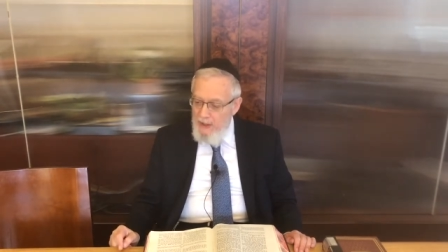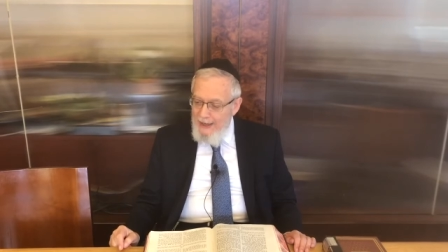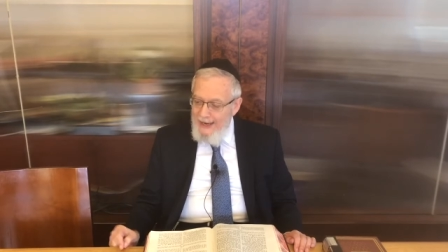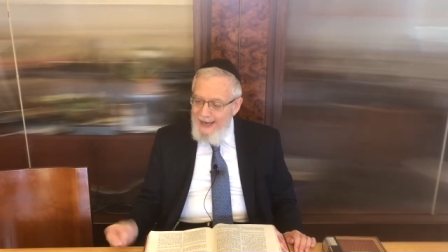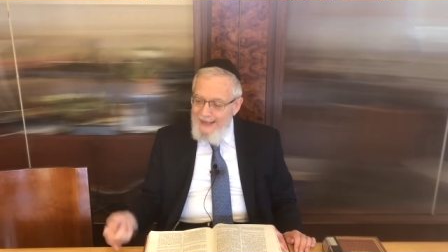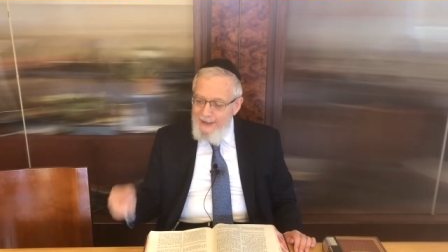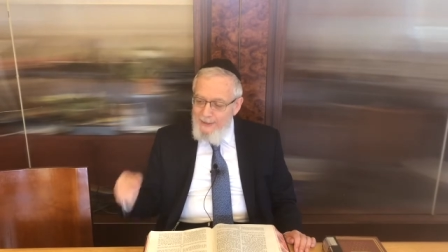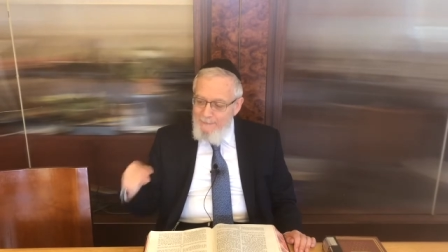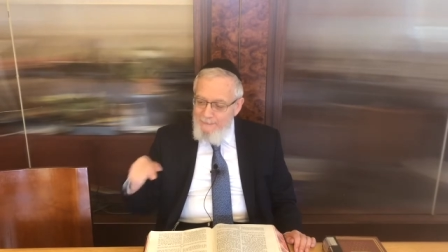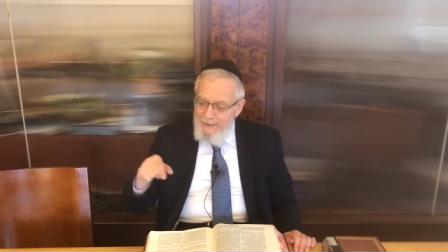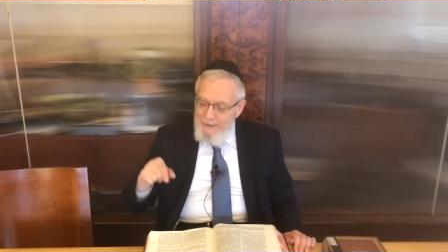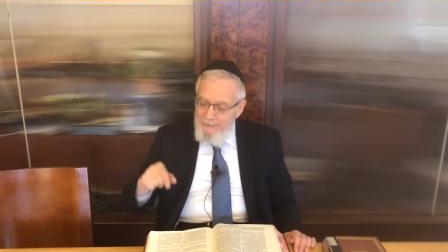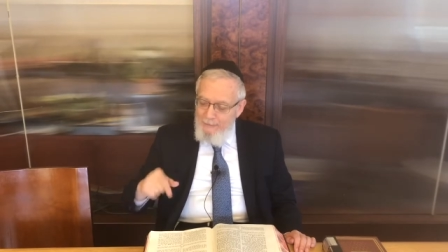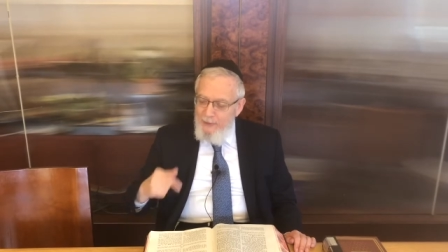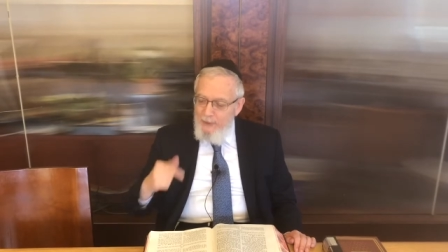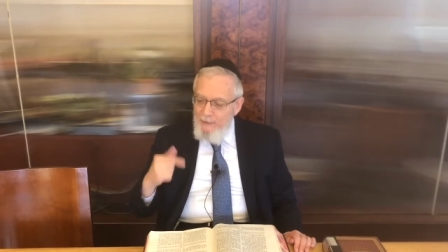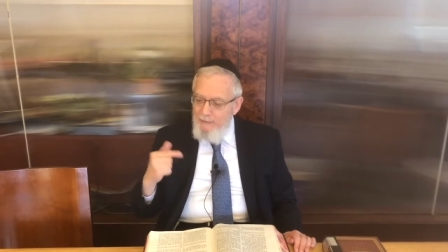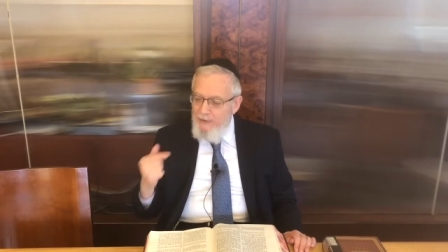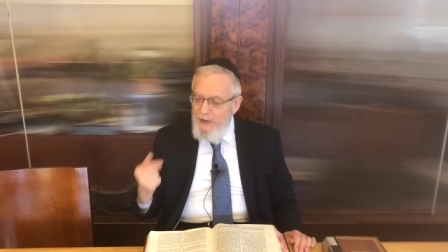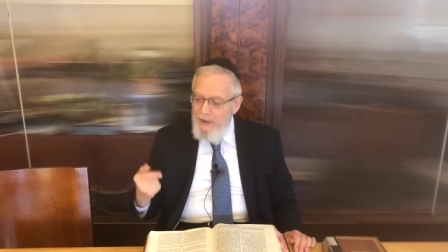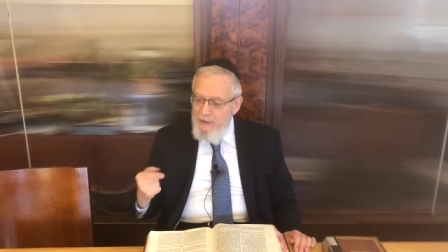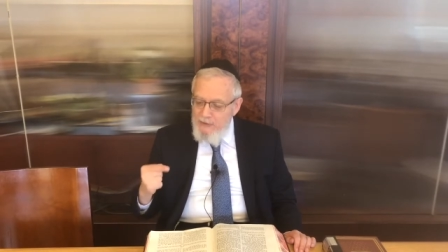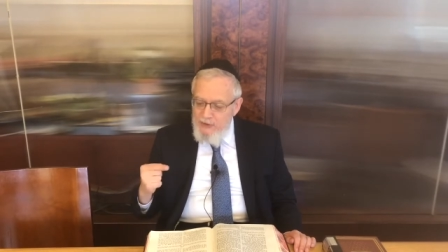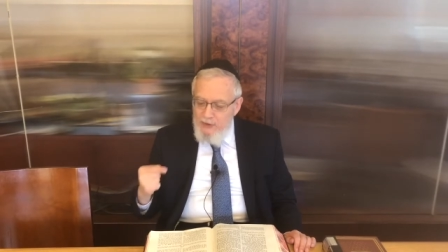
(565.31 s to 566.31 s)
and the people
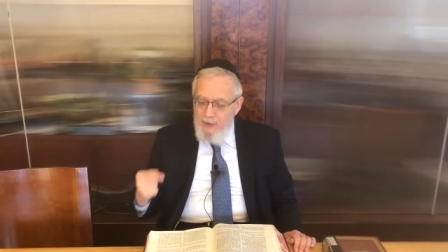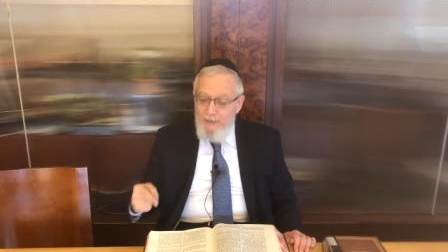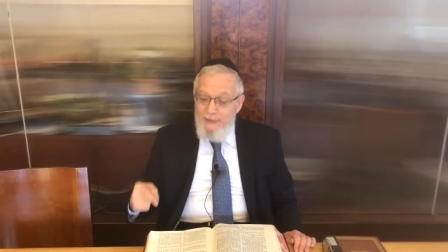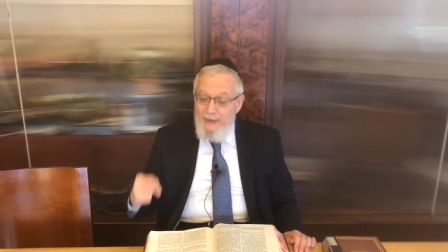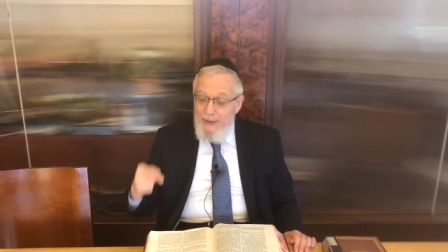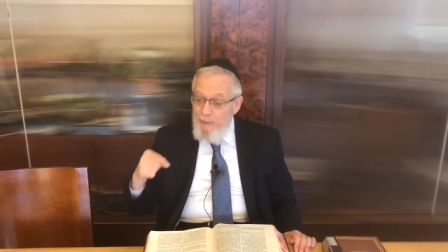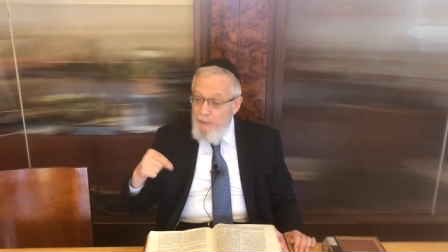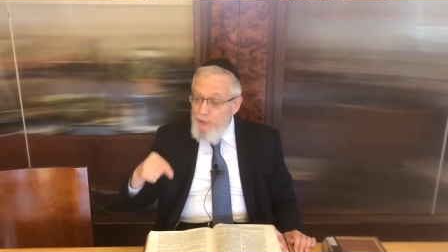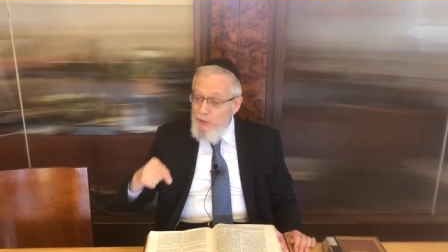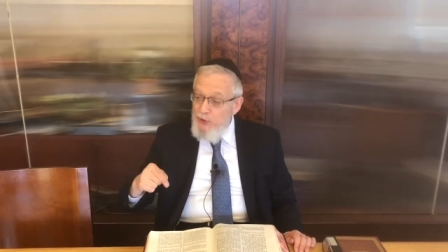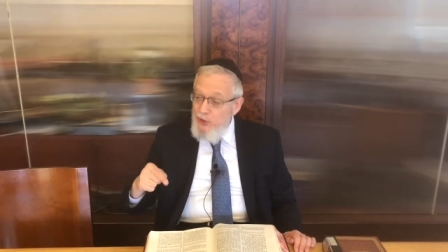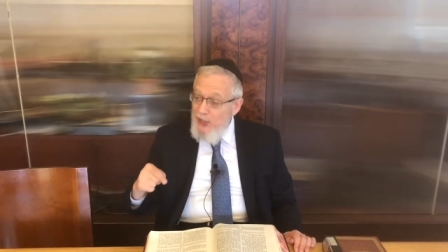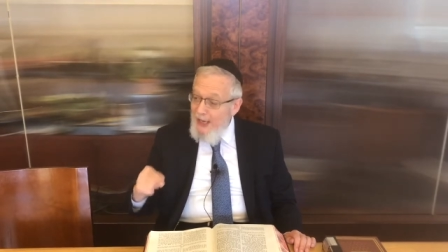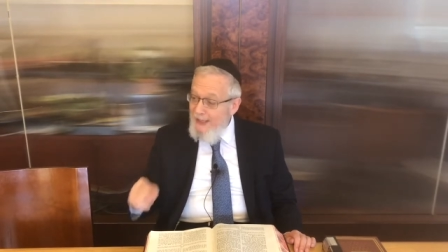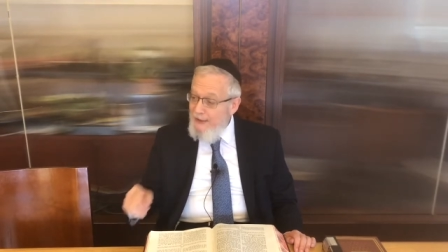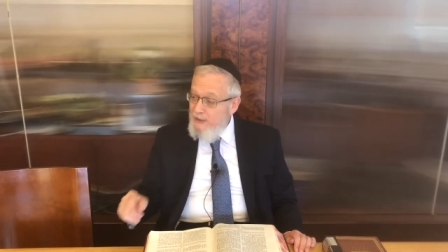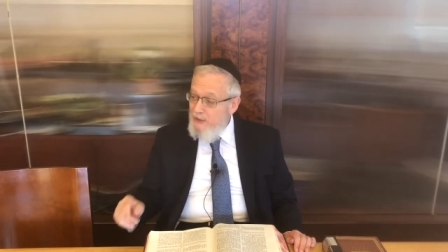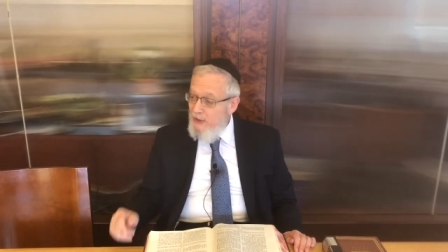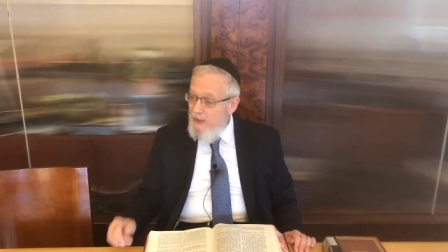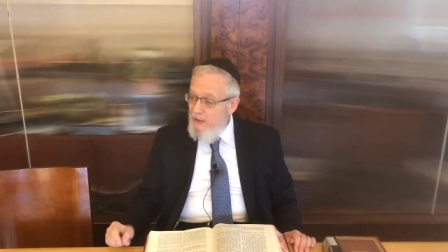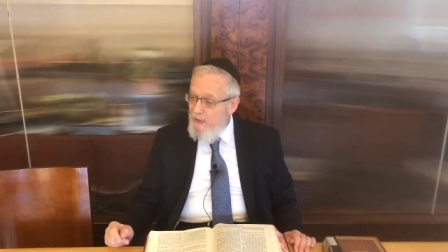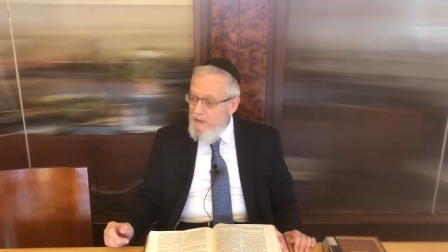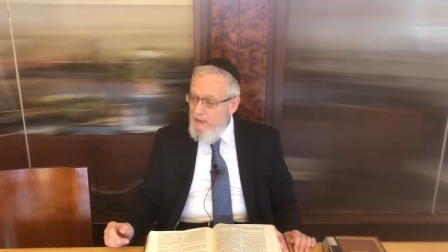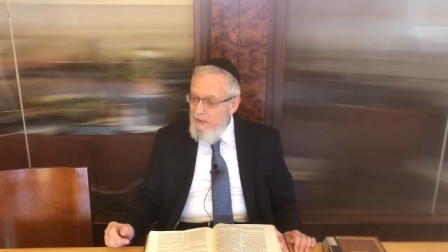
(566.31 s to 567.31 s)
have relevance, so they
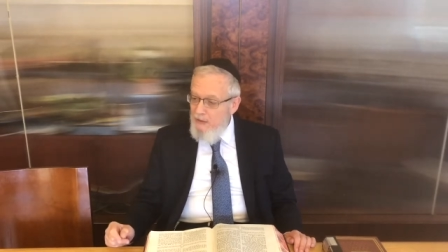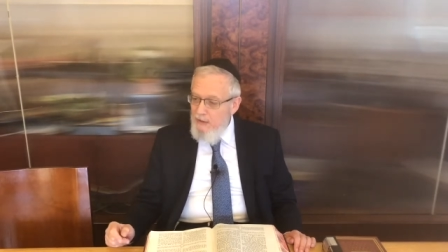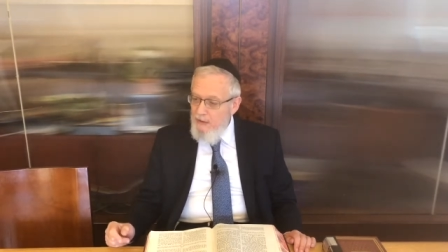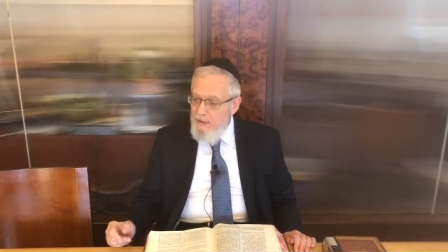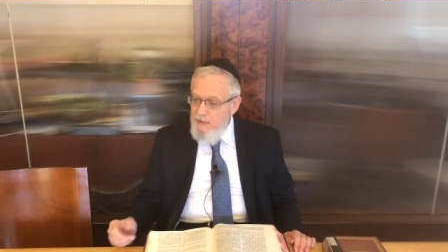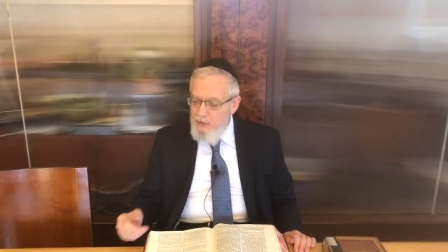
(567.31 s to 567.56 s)
reject it.